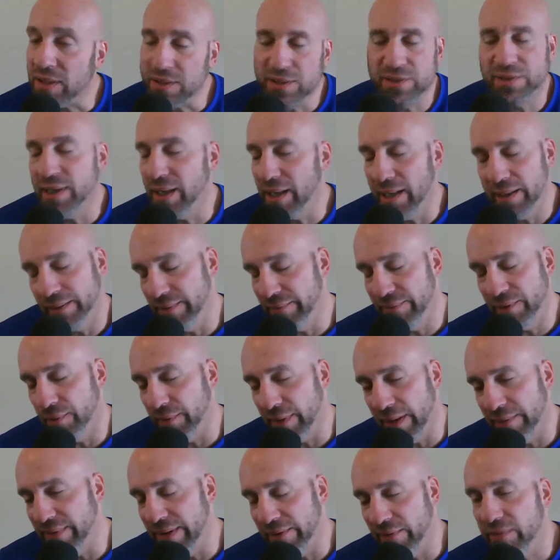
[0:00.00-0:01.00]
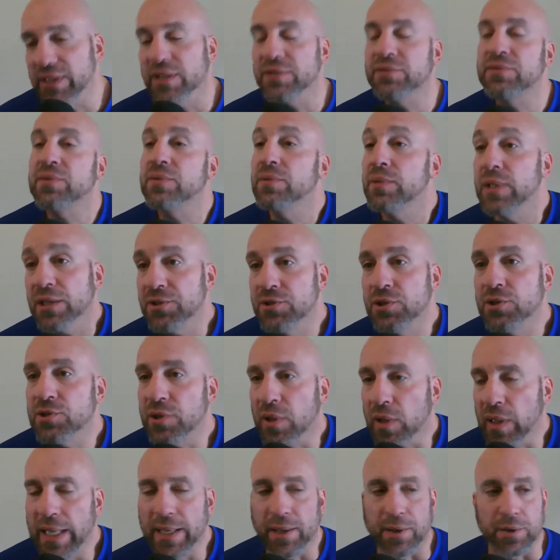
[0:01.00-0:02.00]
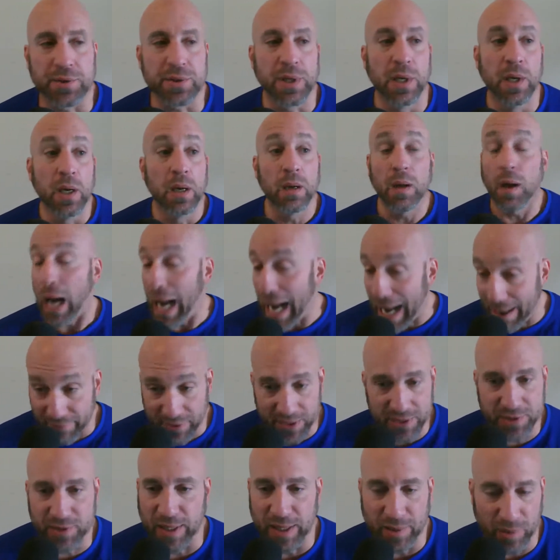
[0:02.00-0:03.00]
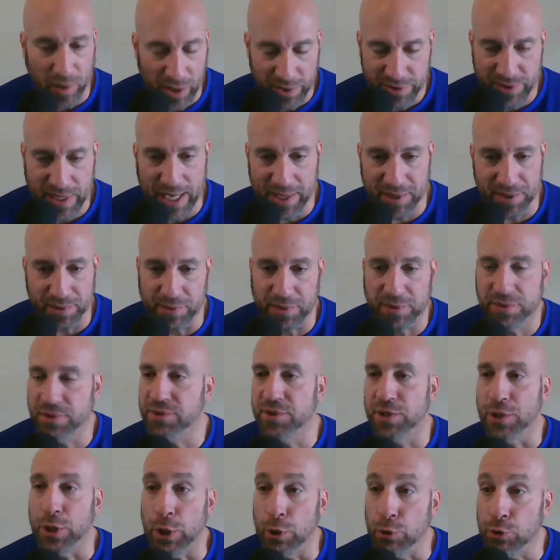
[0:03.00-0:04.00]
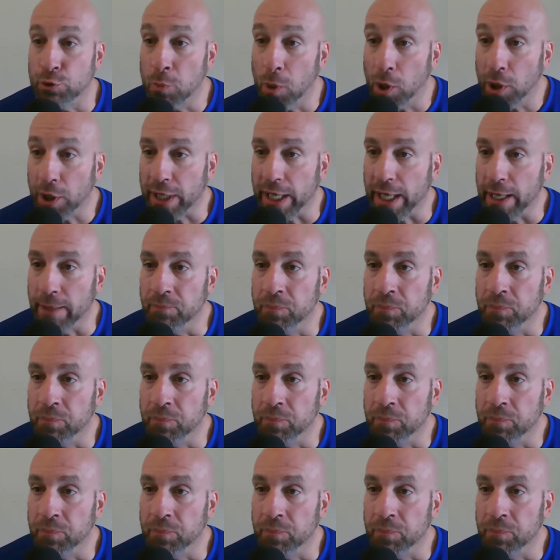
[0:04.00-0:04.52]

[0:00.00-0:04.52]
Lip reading: let's say, and even though they've never, let's use the Lakers. Obviously, Los Angeles is a huge market.